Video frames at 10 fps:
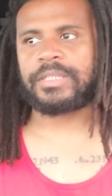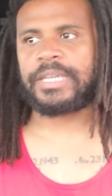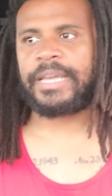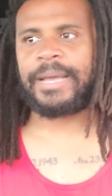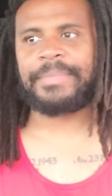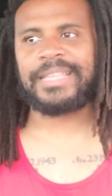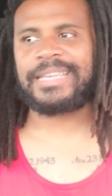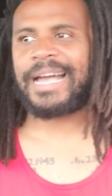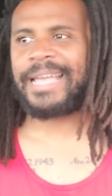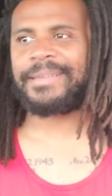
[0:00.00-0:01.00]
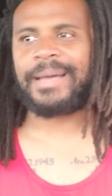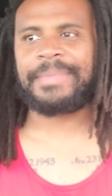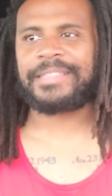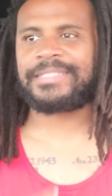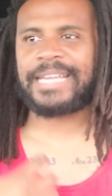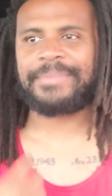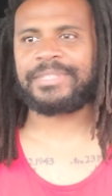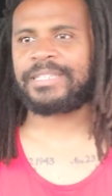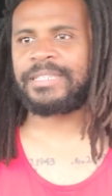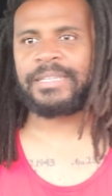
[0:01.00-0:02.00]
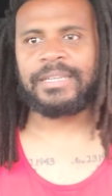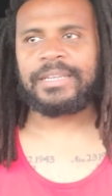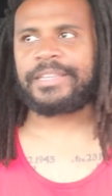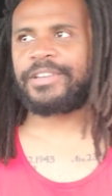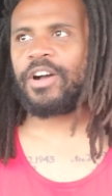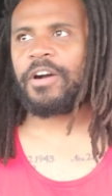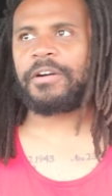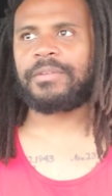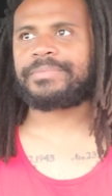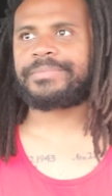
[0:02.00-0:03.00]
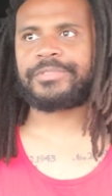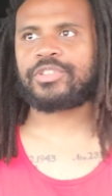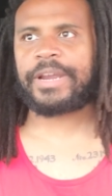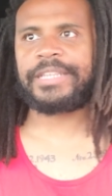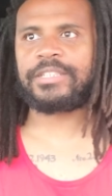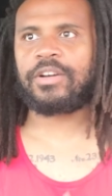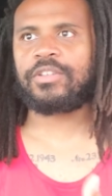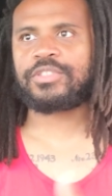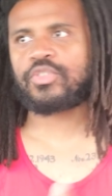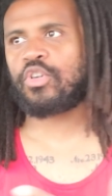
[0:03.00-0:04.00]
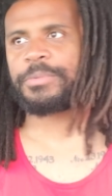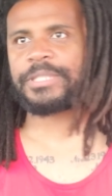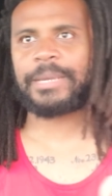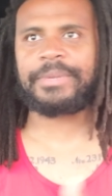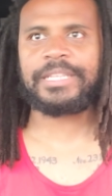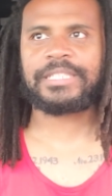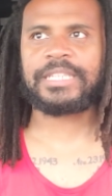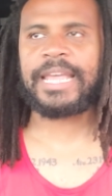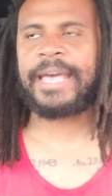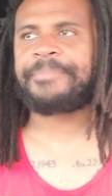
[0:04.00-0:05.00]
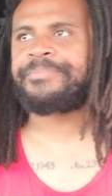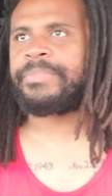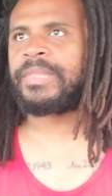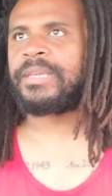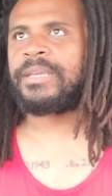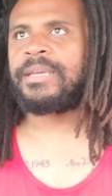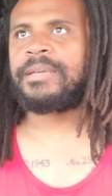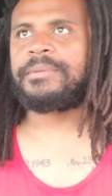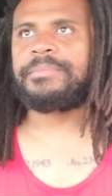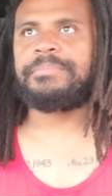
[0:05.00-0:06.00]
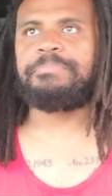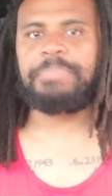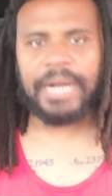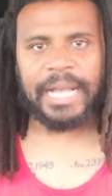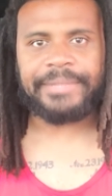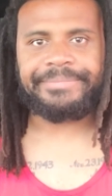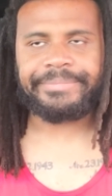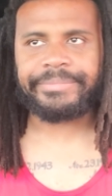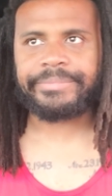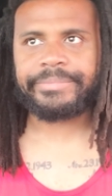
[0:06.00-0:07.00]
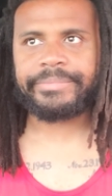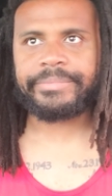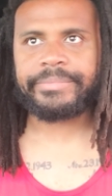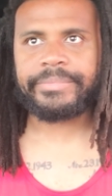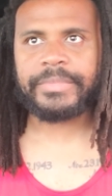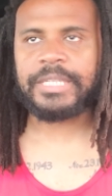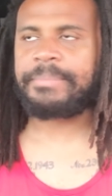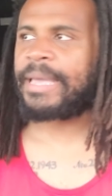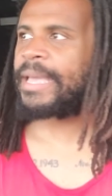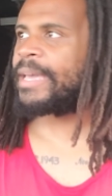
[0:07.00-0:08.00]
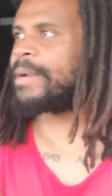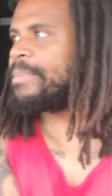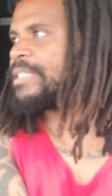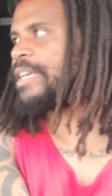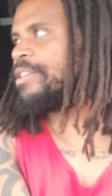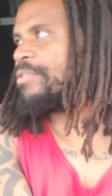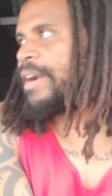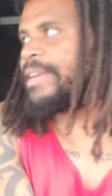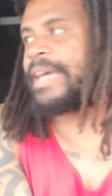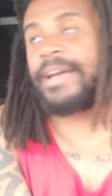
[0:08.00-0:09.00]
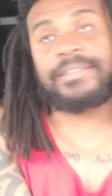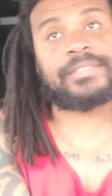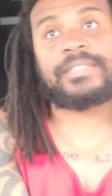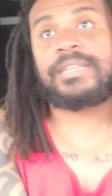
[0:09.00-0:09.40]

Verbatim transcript: Okay, I'm not the hype, I'm not the type to get all crazy. Oh, a storm's coming, this and that. But, man, I'm gonna tell you right now,